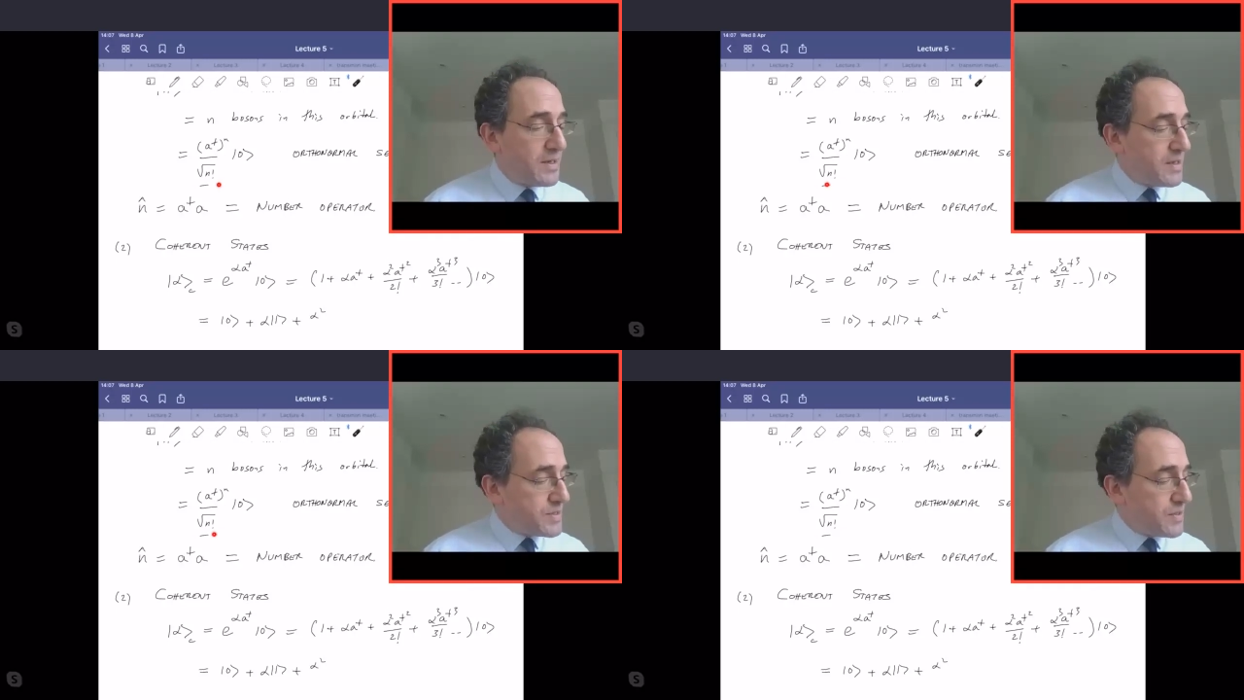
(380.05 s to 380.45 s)

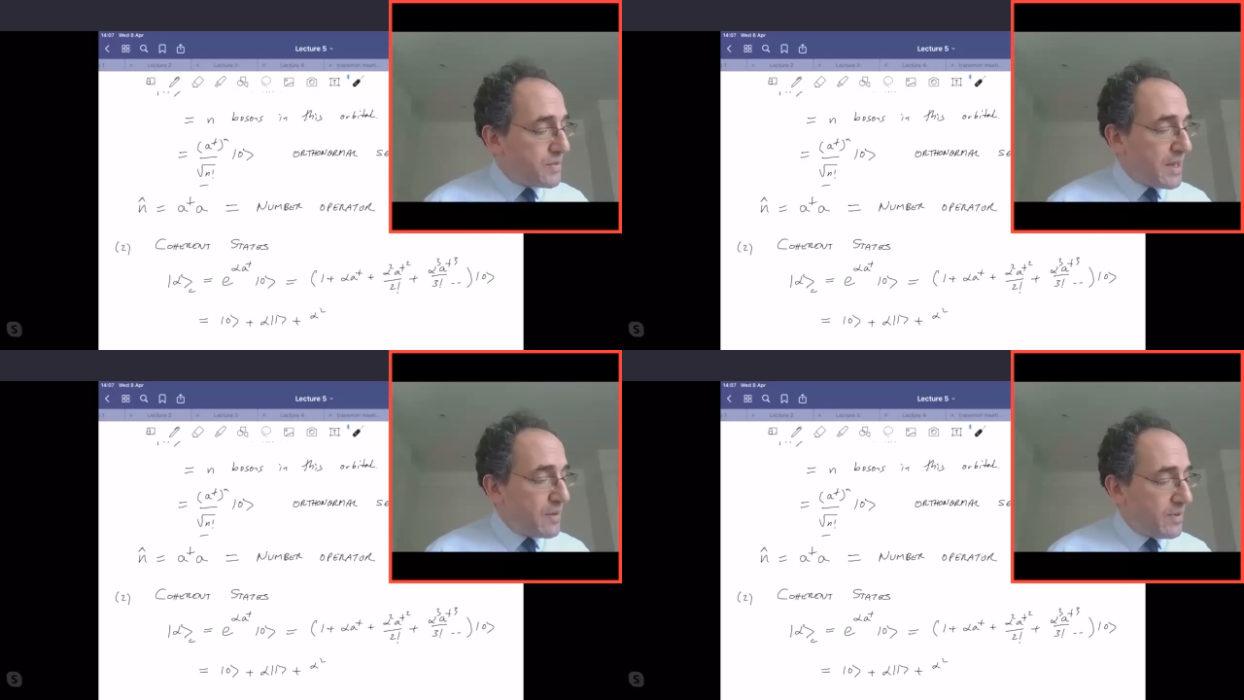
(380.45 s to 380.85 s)
So
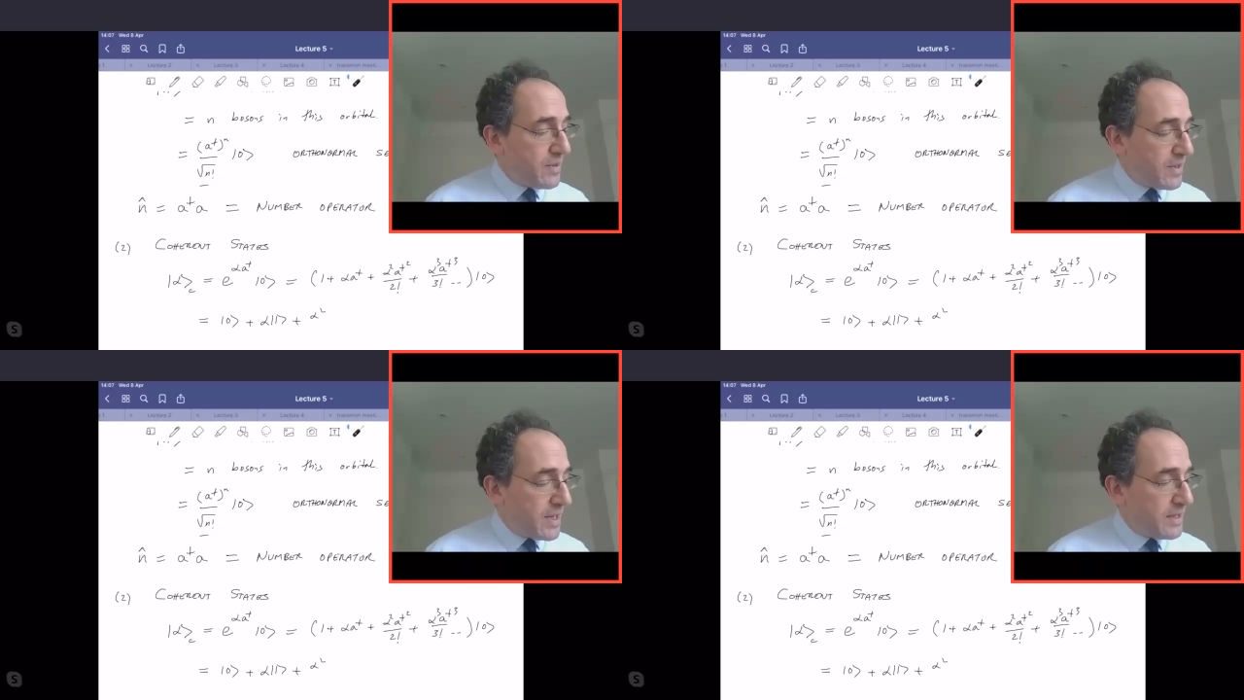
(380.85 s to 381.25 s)
that will
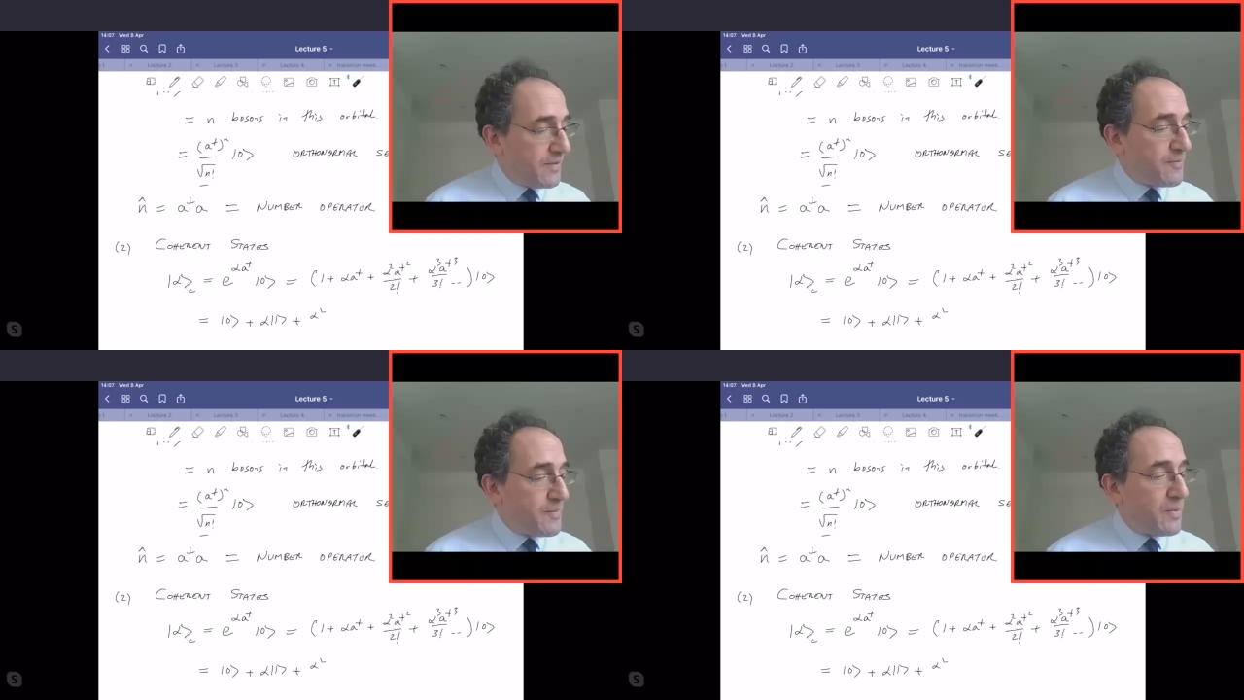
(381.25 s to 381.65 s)

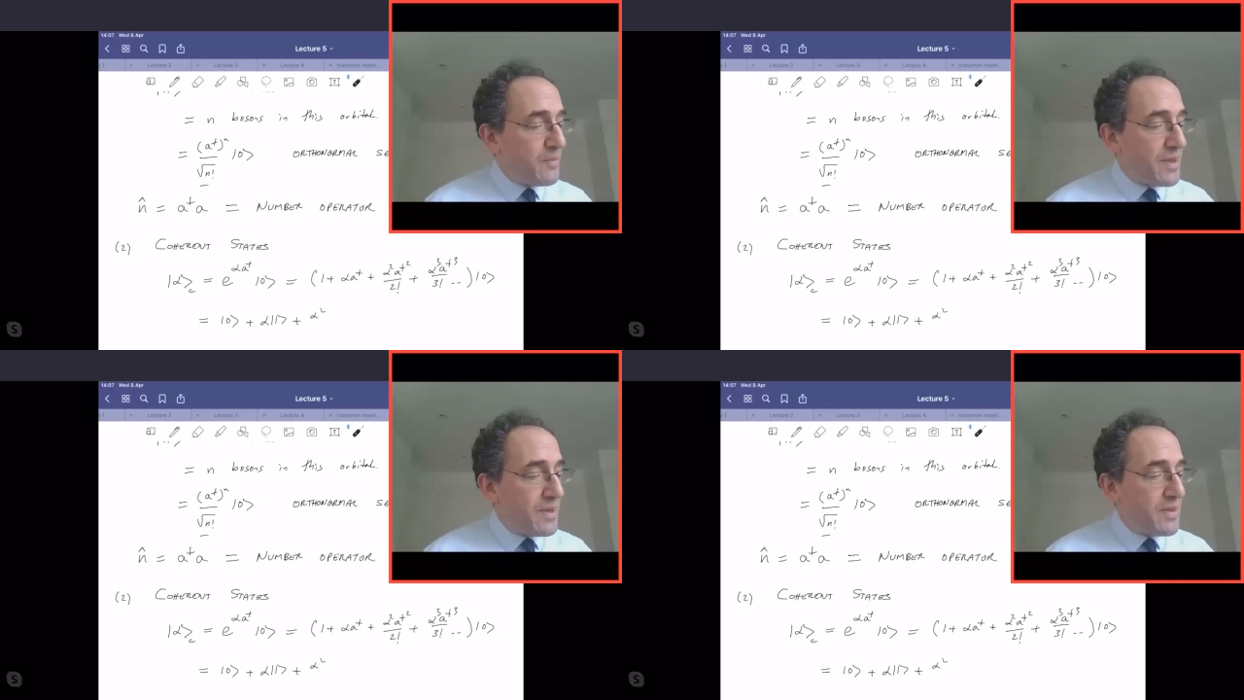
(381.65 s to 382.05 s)
leave me with